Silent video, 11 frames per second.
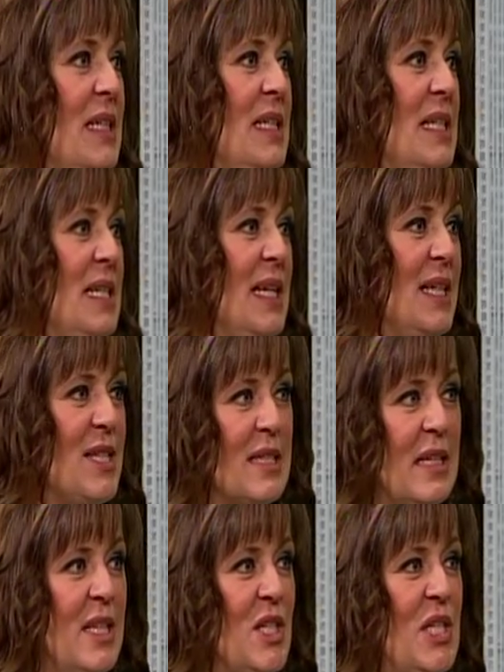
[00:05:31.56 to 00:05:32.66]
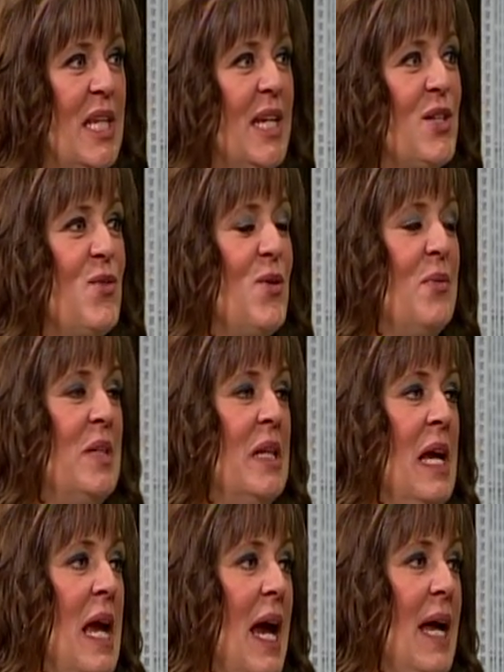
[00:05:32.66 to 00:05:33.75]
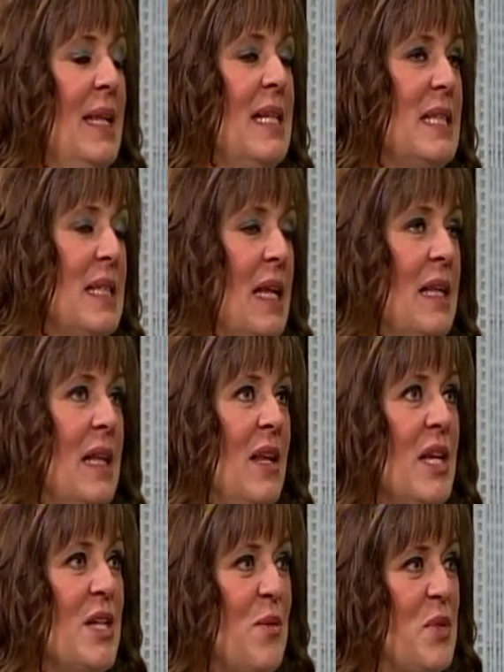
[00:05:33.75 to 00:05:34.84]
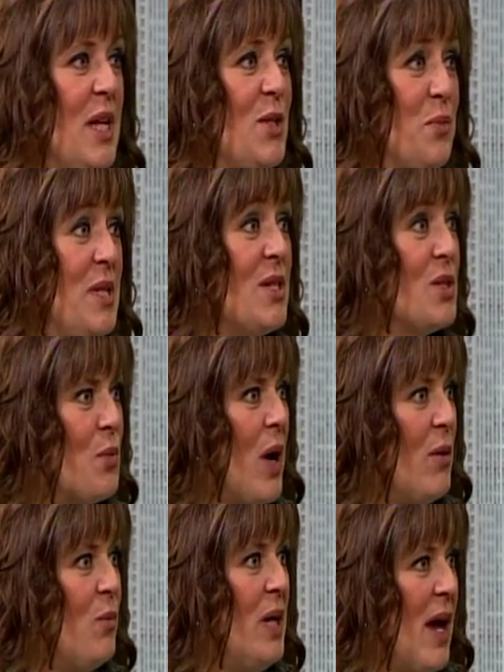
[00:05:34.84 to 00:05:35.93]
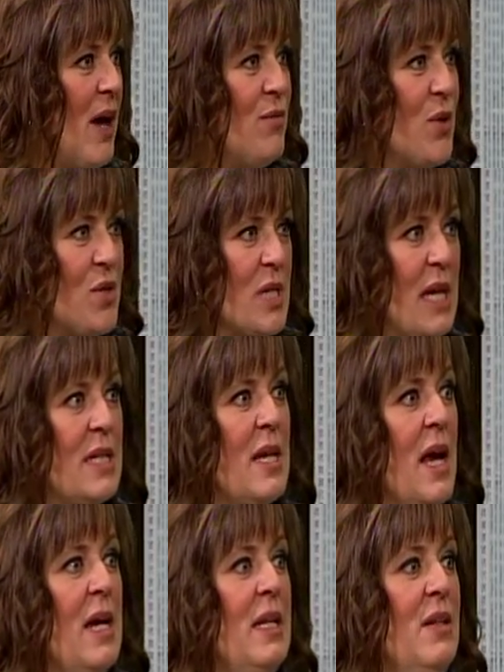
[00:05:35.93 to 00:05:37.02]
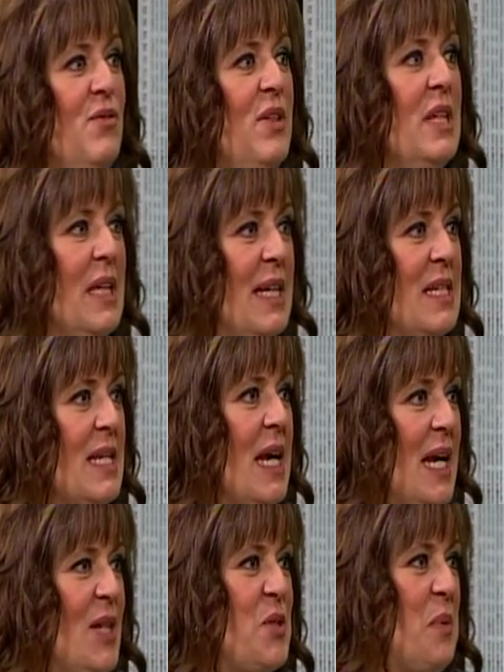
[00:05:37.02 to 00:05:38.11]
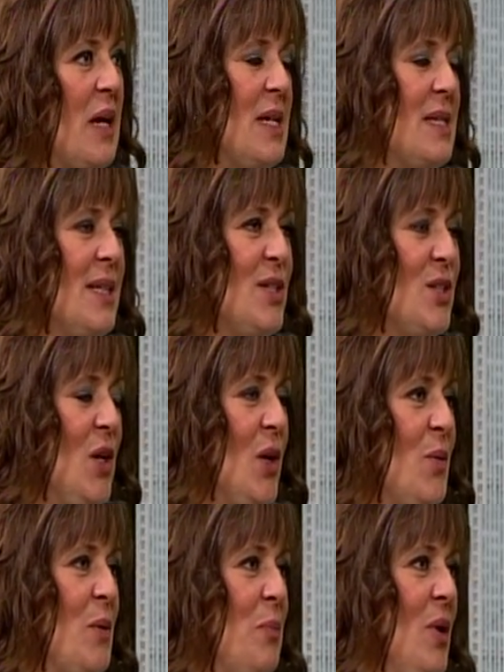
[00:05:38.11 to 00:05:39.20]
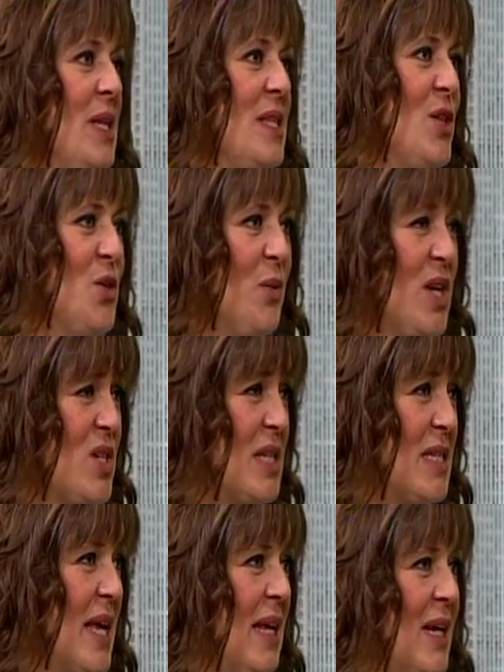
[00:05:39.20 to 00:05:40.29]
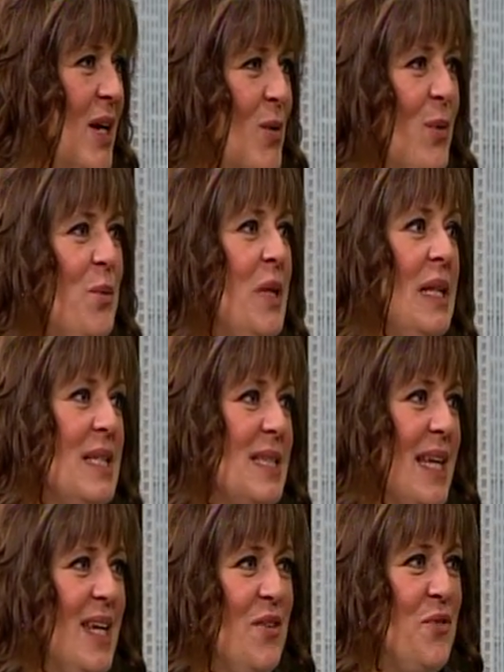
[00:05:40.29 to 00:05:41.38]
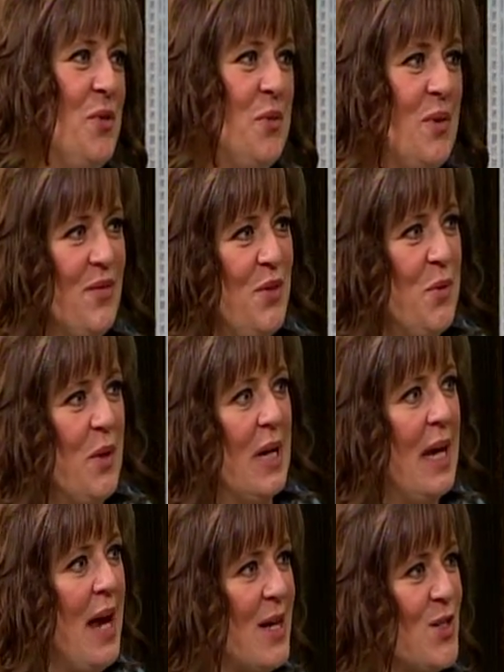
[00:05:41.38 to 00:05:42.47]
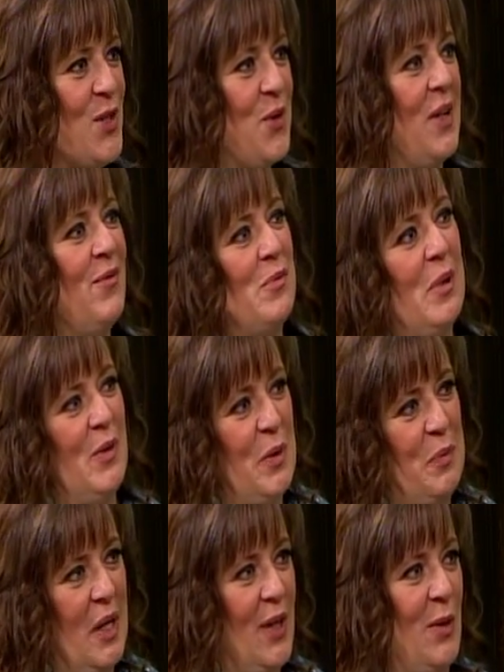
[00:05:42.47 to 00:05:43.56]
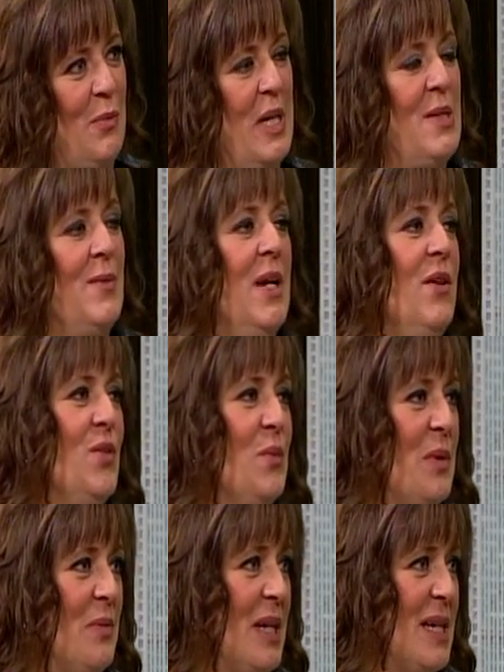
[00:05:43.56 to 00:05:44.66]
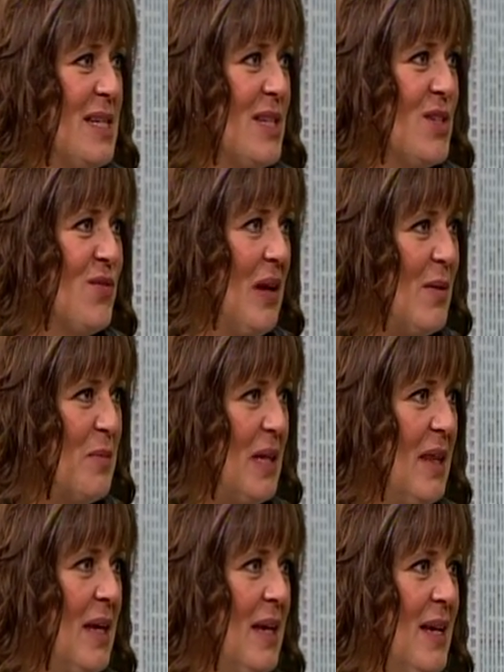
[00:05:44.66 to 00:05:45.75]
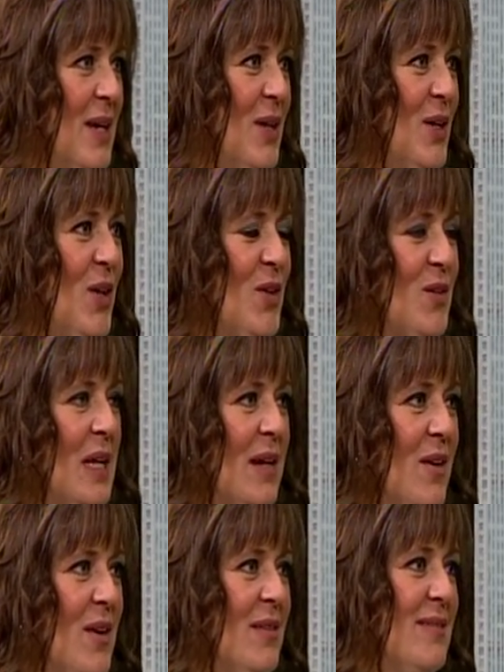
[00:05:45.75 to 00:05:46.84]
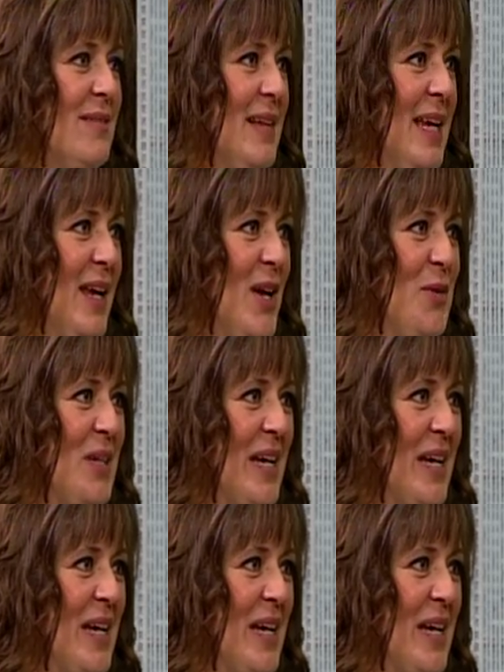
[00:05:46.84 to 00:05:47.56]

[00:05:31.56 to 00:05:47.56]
You just think it's normal. And that's a lot of times that's reasons why we have those anxiety feelings is because it's, we're put in situations that we wouldn't, like if you were a guest or everybody would be on their best behavior, but because it's family, they let it all hang out.